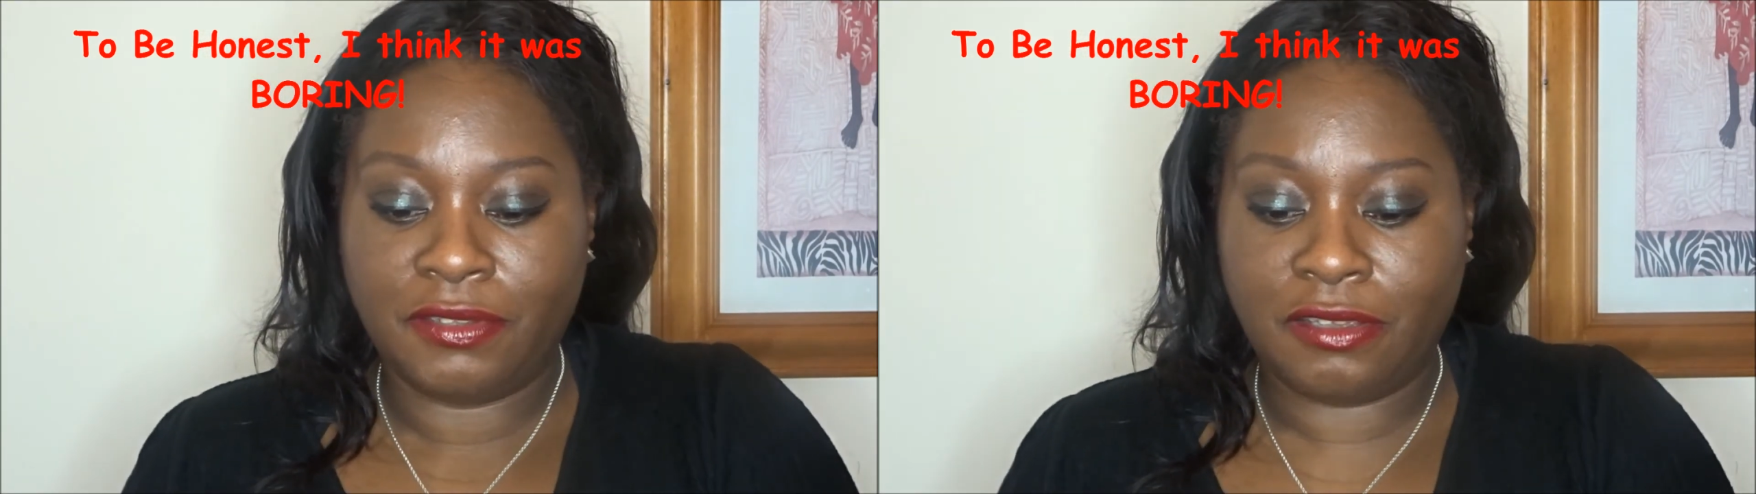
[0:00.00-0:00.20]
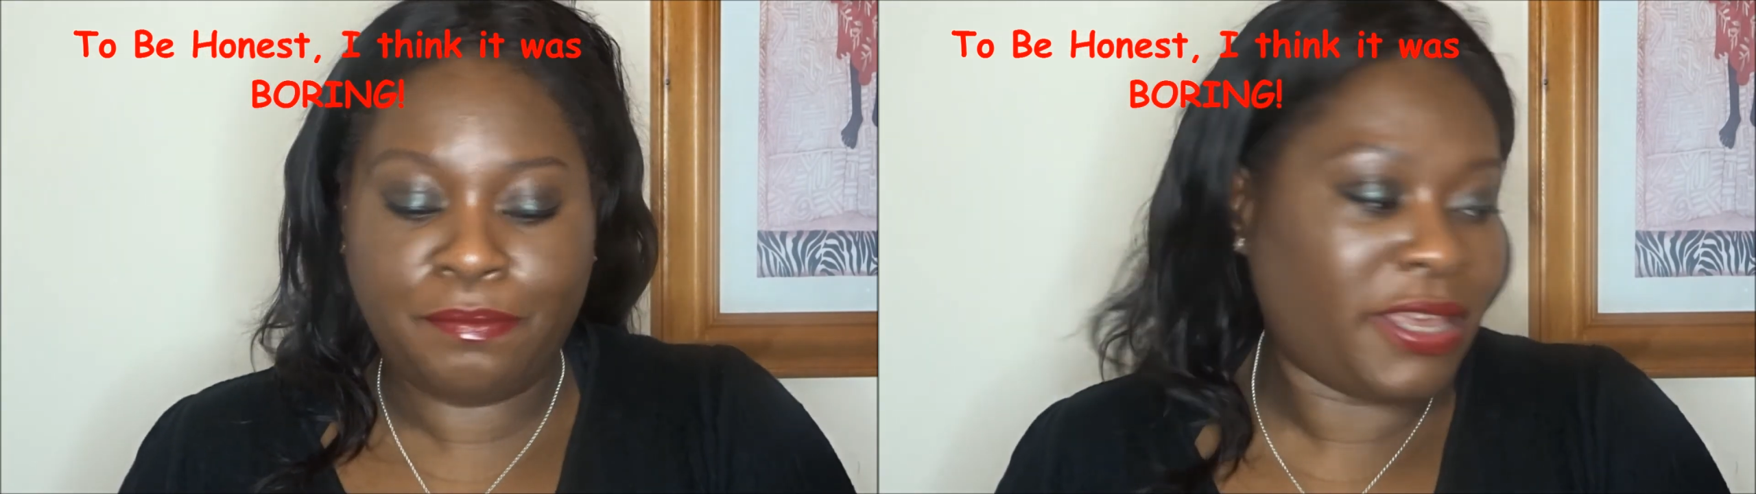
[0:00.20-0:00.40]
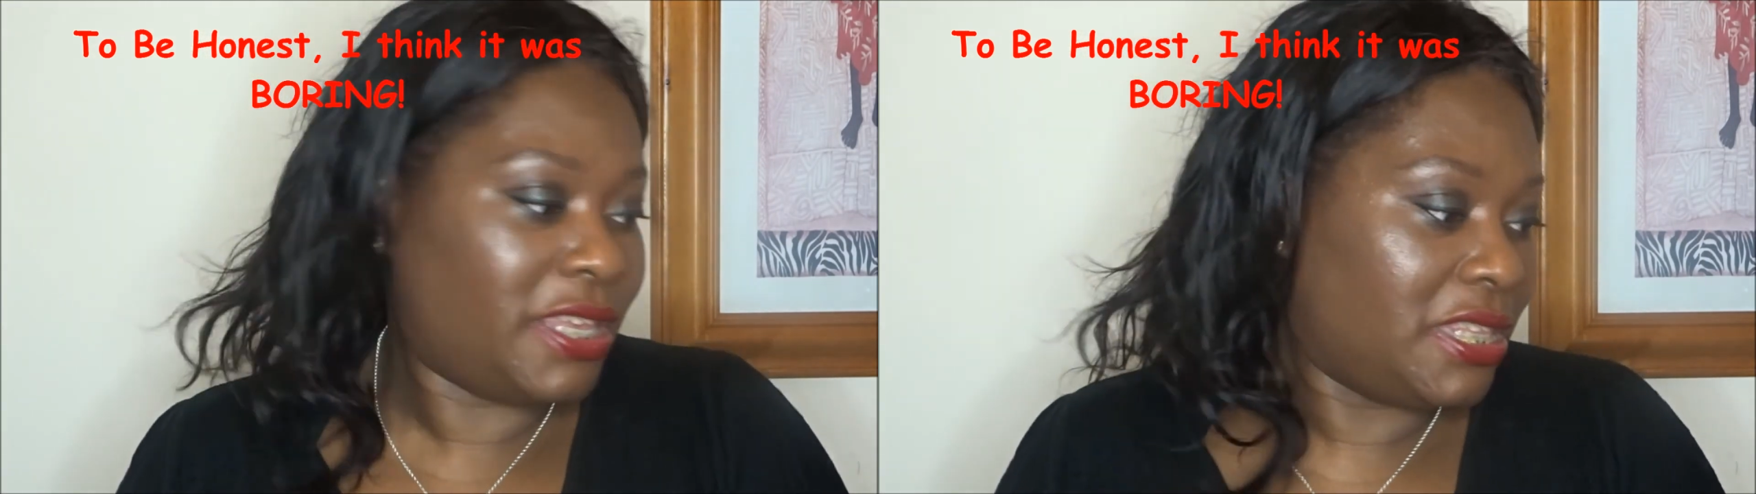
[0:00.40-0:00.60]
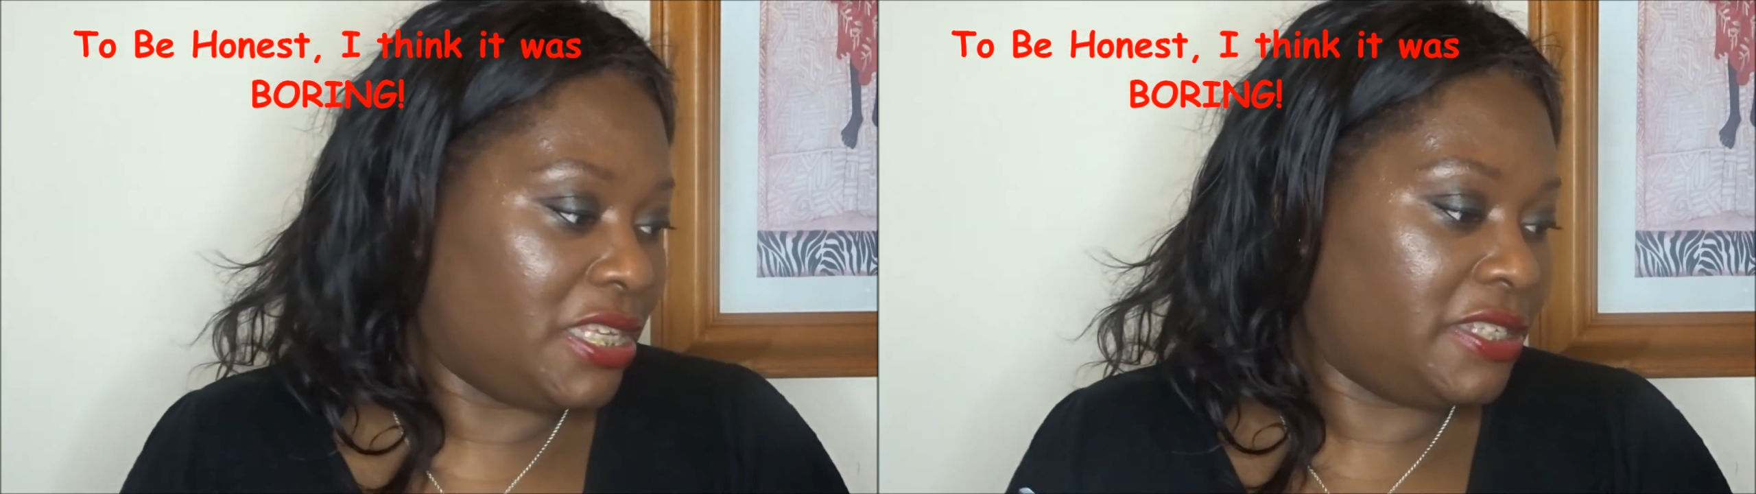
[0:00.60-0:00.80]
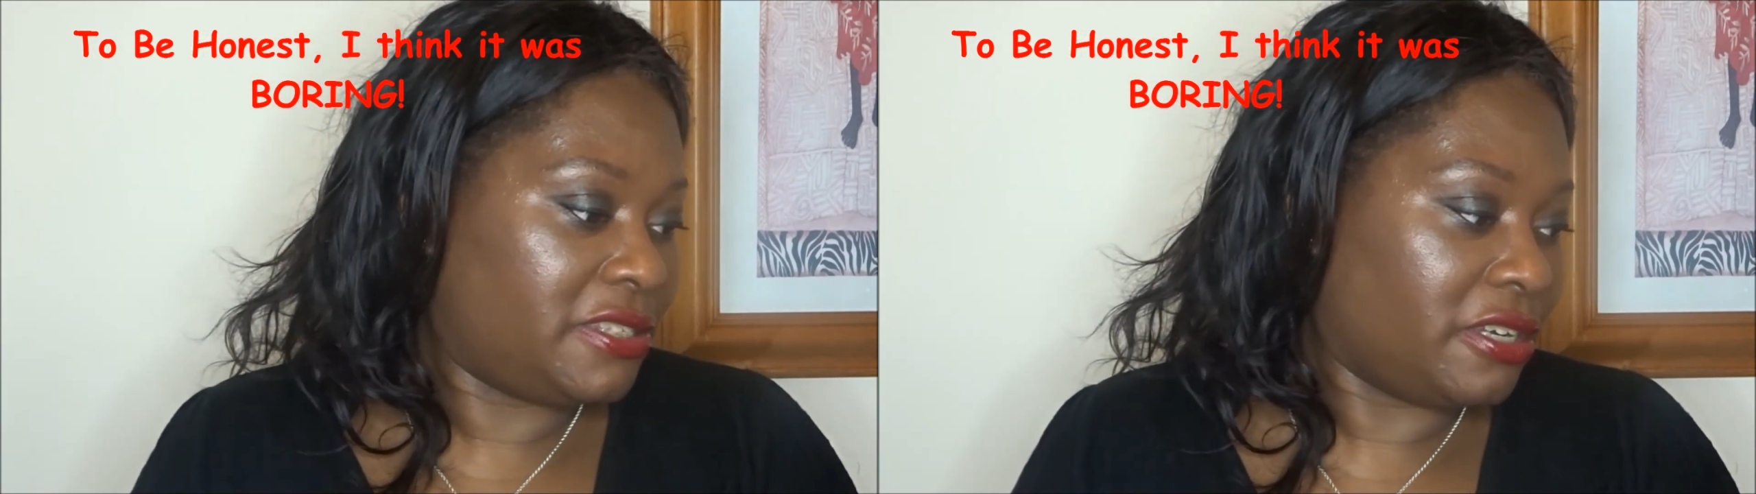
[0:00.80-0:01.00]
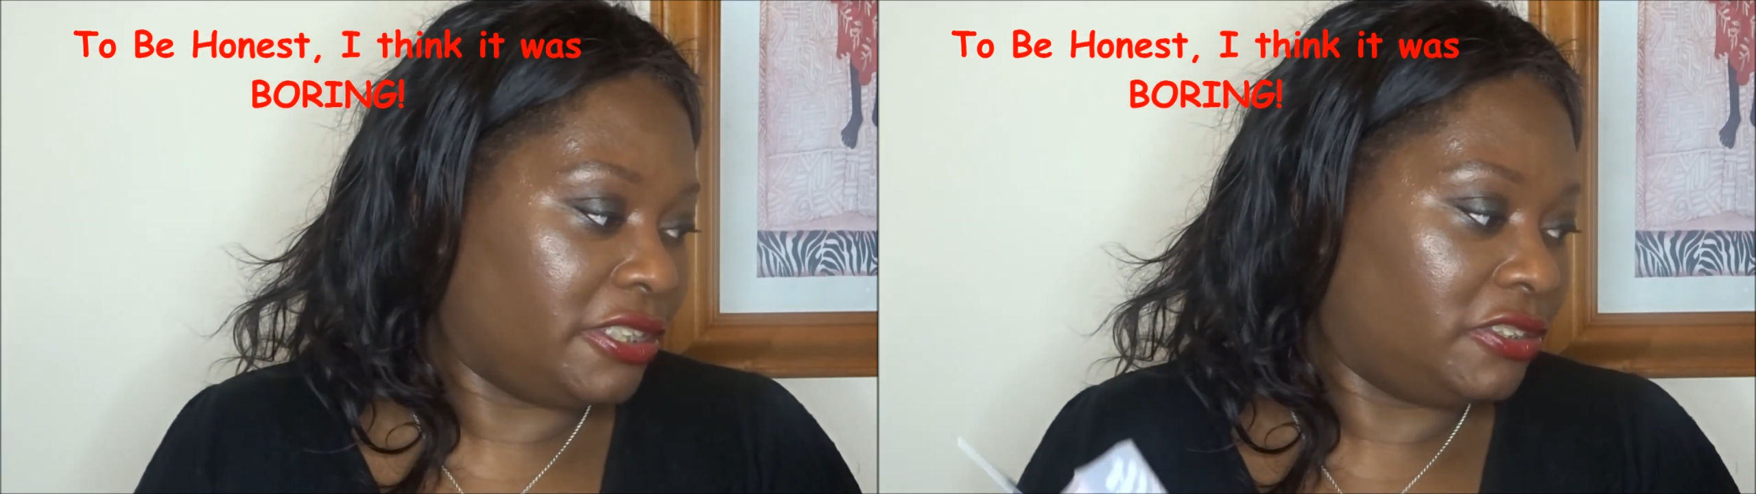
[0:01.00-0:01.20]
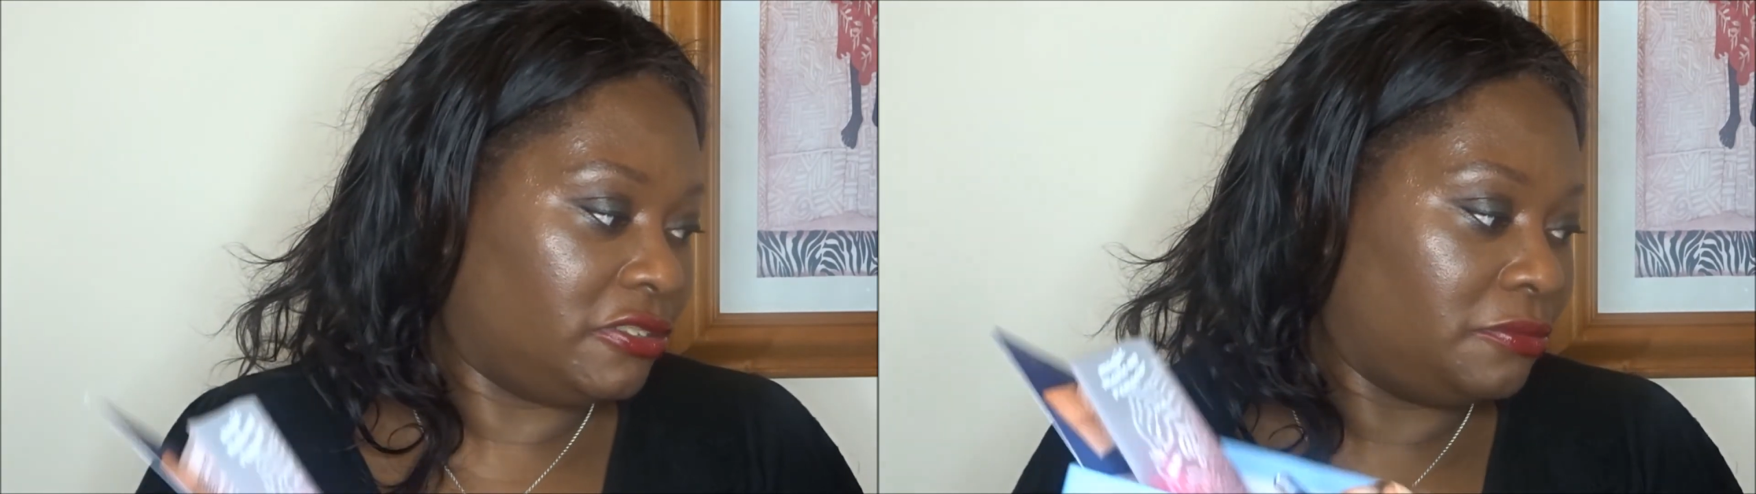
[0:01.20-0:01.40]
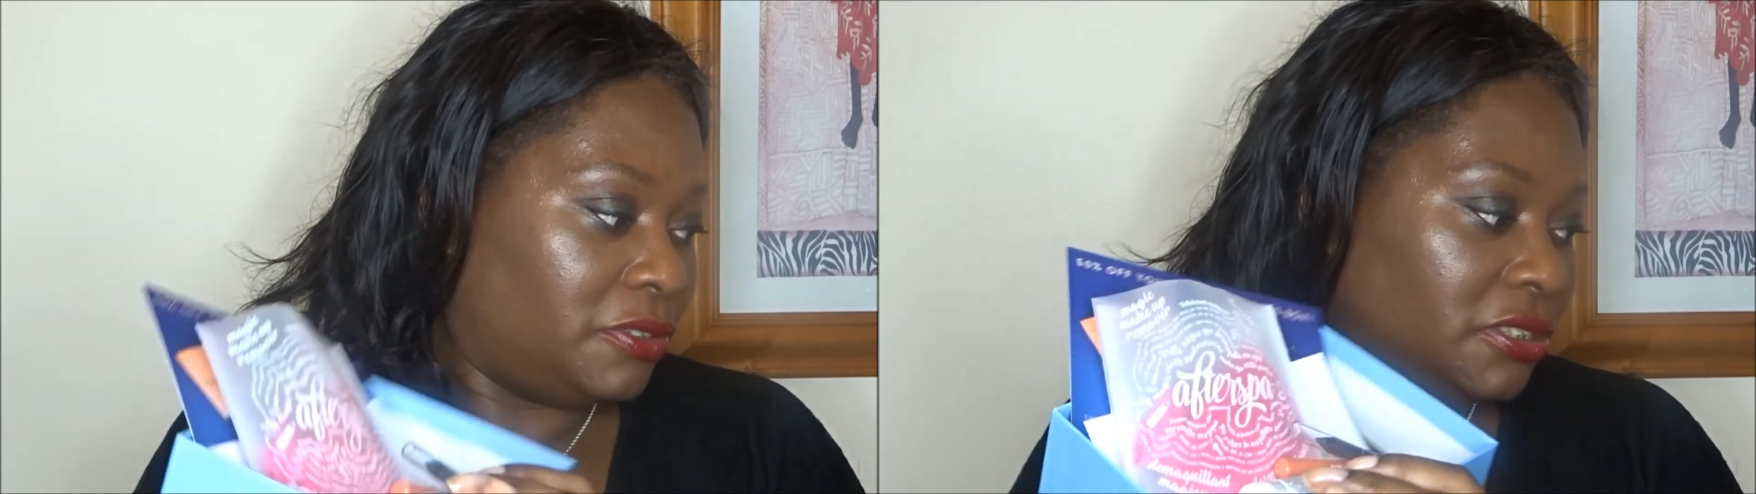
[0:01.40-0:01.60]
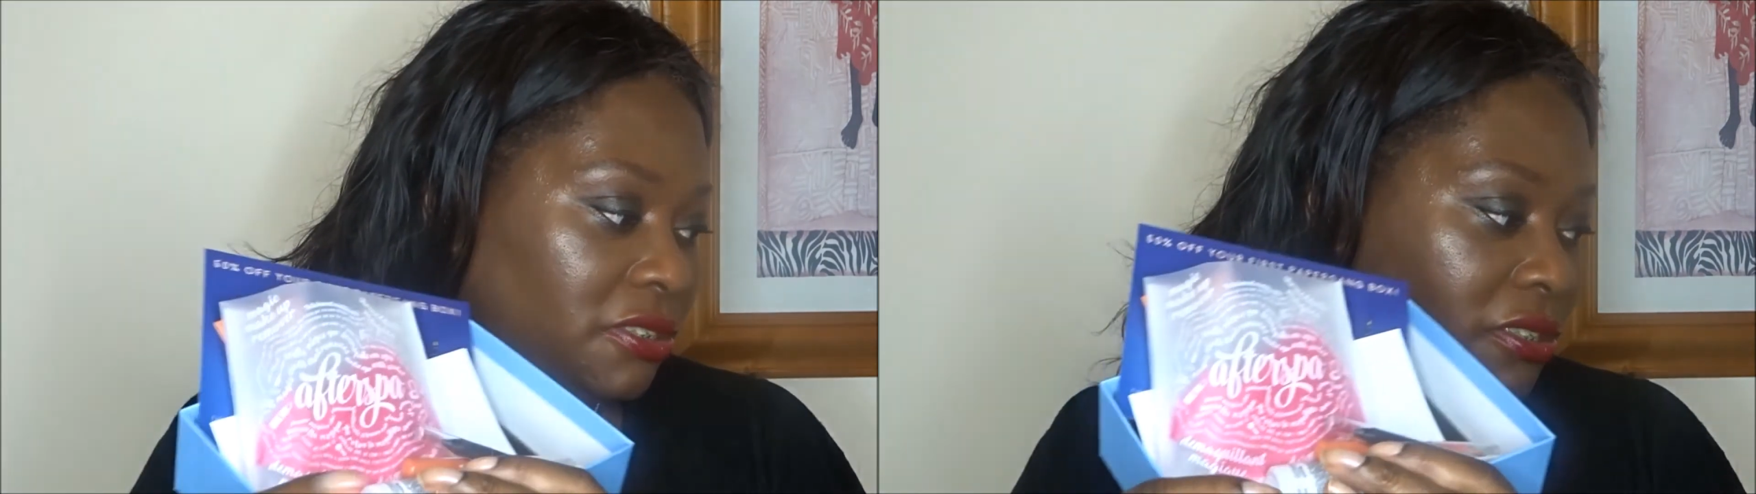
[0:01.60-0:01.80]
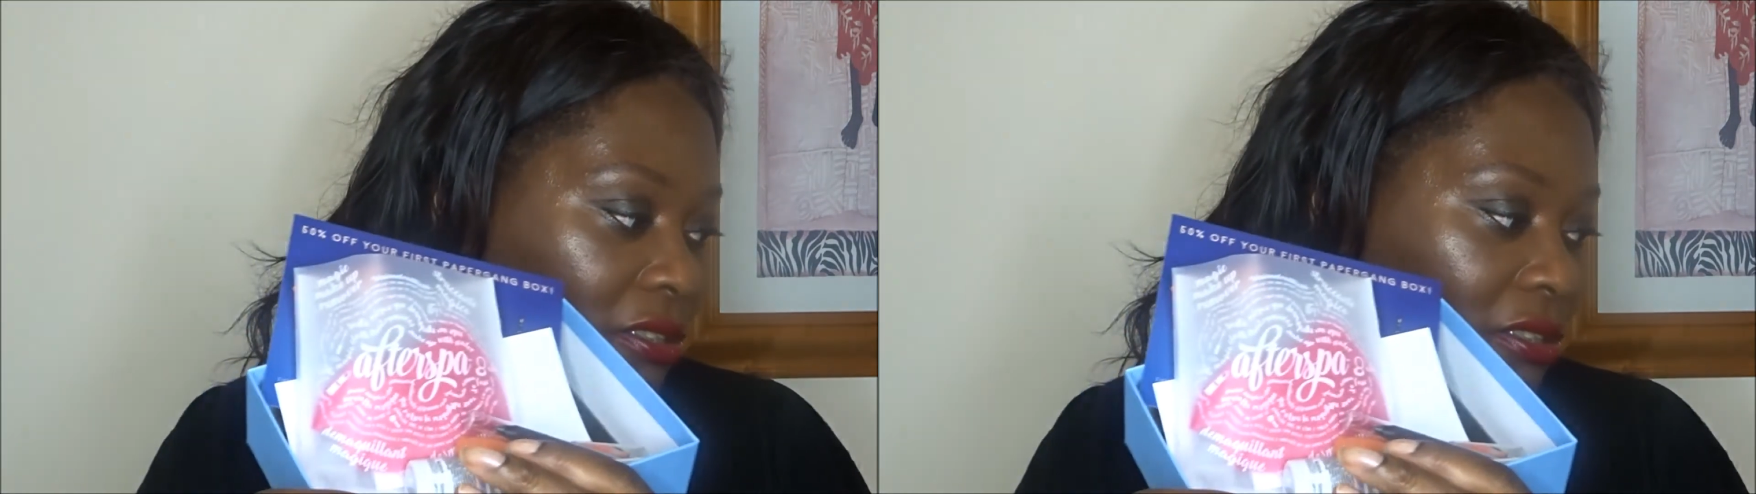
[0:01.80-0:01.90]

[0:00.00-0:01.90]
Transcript: compare these items